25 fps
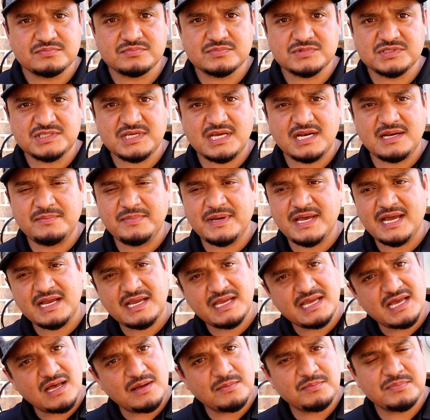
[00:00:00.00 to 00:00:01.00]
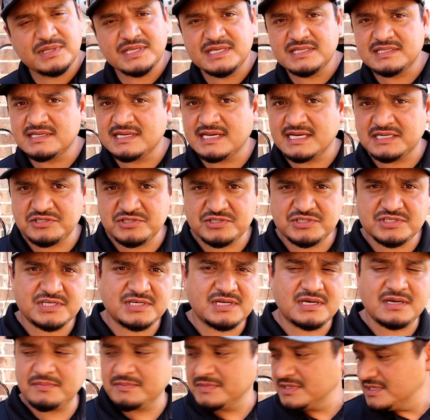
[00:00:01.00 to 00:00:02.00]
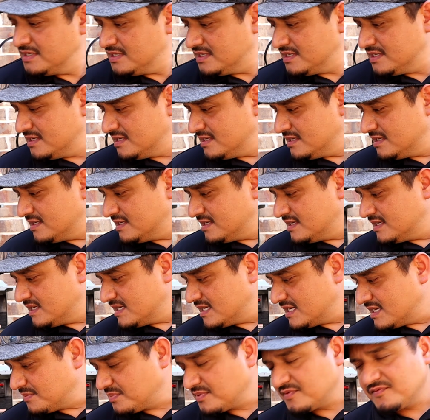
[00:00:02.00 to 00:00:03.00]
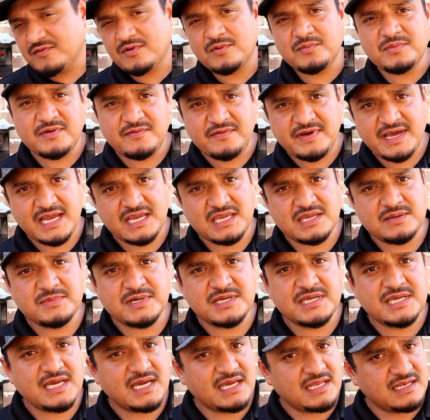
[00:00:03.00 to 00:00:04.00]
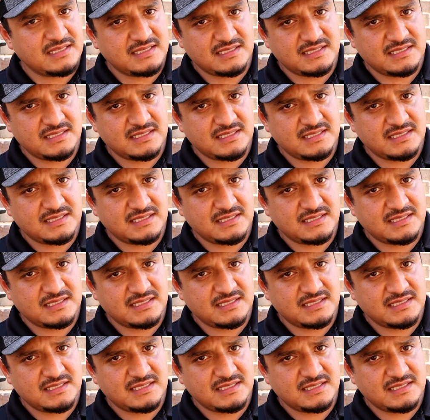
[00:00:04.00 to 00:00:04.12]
set it back out, bleed the nitrogen up, and perform the vacuum again.